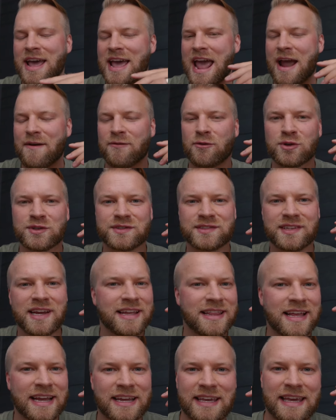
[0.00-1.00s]
Everyone was
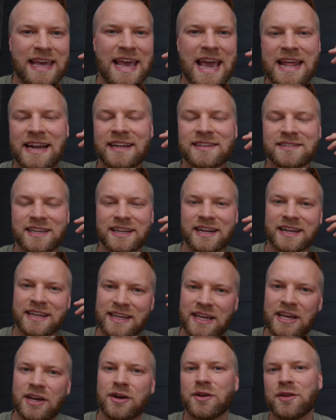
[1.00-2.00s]
saying that Canon's gonna
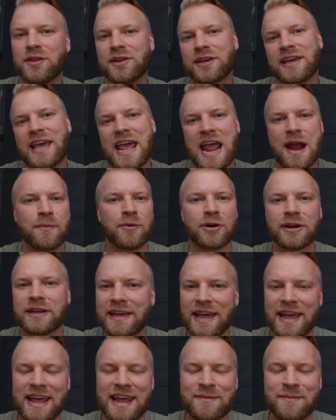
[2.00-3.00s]
kill the camera
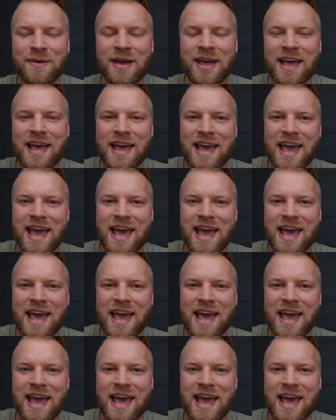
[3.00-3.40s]
game.